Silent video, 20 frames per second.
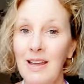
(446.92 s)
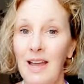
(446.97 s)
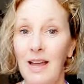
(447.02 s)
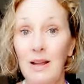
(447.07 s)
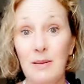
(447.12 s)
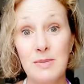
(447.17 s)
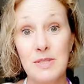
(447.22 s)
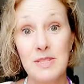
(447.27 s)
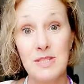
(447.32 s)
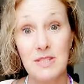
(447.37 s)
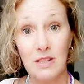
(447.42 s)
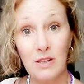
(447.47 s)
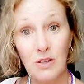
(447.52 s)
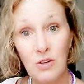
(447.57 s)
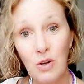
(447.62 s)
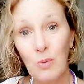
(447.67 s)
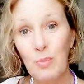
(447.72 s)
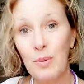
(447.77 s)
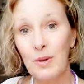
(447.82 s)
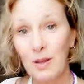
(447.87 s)
helps us to
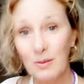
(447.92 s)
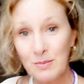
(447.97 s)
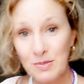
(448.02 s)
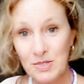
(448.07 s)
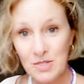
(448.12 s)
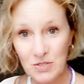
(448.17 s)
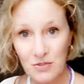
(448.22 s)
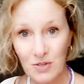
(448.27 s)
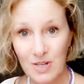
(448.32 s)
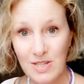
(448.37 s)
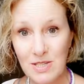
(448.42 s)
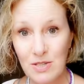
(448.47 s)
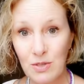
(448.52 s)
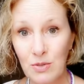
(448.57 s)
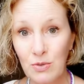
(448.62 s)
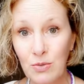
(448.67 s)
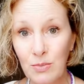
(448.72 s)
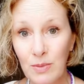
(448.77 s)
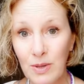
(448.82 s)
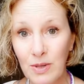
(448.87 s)
gobble up stress
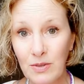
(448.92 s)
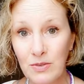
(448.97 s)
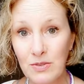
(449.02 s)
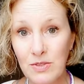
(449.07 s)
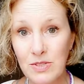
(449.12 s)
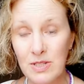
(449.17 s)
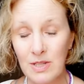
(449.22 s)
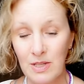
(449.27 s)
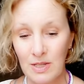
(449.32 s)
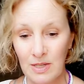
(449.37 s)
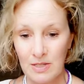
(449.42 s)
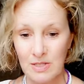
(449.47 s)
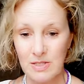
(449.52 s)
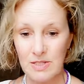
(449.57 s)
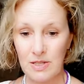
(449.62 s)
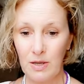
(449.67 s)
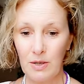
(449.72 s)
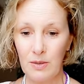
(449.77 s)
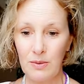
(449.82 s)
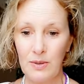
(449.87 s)
hormones.
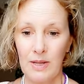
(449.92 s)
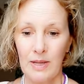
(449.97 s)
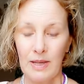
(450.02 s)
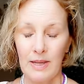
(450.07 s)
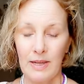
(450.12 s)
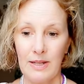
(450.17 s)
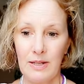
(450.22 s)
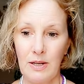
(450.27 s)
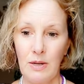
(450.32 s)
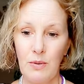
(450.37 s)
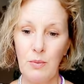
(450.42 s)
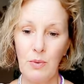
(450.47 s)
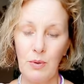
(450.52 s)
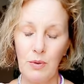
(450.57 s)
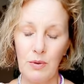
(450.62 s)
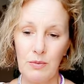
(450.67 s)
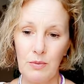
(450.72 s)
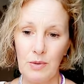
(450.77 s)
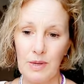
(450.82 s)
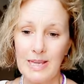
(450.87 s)
So,
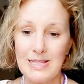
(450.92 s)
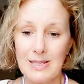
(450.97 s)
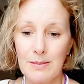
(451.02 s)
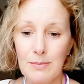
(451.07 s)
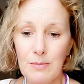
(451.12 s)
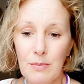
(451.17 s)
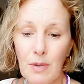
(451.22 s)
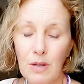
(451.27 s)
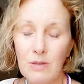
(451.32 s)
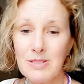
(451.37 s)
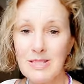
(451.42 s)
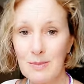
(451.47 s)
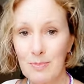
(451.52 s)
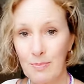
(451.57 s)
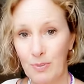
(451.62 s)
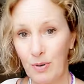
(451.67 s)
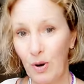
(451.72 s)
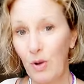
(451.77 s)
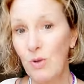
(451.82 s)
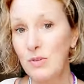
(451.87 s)
it's a
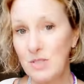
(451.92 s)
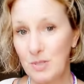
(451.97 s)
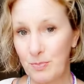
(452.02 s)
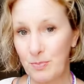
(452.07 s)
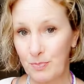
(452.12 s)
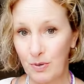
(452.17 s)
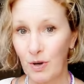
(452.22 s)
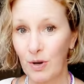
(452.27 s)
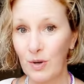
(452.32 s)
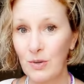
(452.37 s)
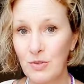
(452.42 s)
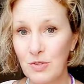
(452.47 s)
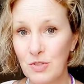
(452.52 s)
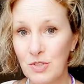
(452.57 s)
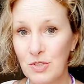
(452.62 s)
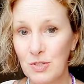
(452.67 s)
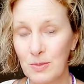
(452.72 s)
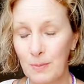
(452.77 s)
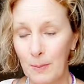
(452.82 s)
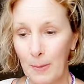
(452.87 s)
multi-pronged
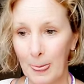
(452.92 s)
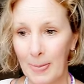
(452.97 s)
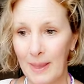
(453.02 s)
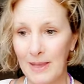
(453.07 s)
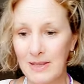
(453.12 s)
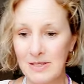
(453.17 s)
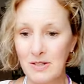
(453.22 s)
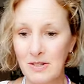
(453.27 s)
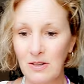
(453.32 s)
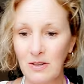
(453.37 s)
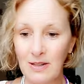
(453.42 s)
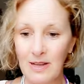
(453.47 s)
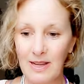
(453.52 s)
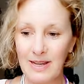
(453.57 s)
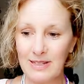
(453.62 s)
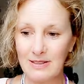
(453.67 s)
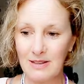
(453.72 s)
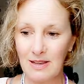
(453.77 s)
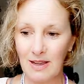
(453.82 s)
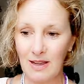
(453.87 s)
approach. It's not
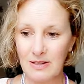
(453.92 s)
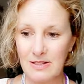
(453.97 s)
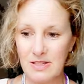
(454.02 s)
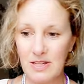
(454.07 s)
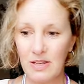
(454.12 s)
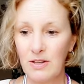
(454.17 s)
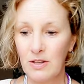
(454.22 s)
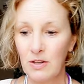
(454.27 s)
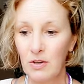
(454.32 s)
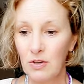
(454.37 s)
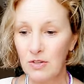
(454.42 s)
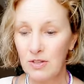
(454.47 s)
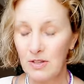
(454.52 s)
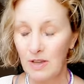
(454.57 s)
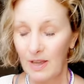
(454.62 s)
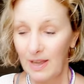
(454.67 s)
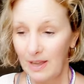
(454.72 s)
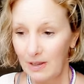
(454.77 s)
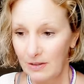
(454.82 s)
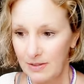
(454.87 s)
like turning on
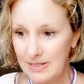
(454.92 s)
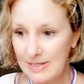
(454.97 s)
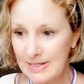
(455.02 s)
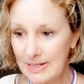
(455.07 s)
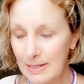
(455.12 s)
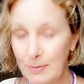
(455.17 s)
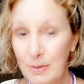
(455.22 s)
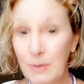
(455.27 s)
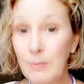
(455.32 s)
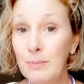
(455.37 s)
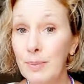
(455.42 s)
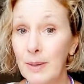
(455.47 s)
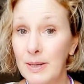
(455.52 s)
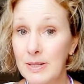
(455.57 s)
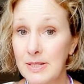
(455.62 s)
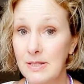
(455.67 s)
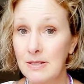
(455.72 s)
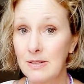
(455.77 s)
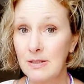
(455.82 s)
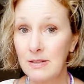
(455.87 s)
a healthy sleeping
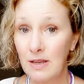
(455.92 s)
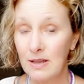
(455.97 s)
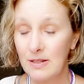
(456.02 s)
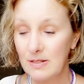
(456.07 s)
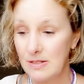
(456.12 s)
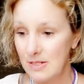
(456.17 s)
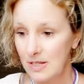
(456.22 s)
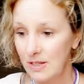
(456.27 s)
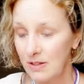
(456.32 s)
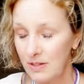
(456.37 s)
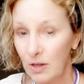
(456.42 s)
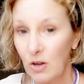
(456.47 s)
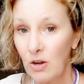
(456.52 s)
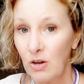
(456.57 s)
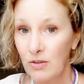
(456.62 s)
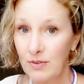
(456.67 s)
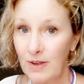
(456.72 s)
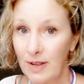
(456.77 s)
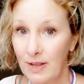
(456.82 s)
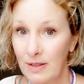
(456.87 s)
button and turning
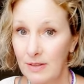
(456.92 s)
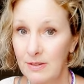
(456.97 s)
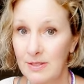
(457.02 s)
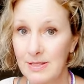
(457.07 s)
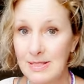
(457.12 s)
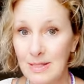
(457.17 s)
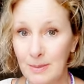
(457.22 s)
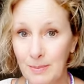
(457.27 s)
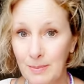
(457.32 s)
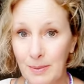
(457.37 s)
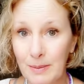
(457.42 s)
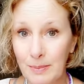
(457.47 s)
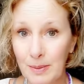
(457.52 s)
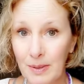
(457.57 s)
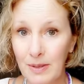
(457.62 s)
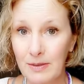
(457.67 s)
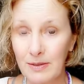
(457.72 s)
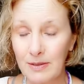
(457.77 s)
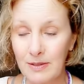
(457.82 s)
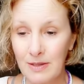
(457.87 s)
off a healthy sleeping
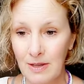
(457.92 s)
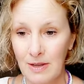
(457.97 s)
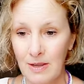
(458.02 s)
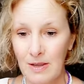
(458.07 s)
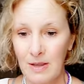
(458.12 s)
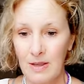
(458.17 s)
button.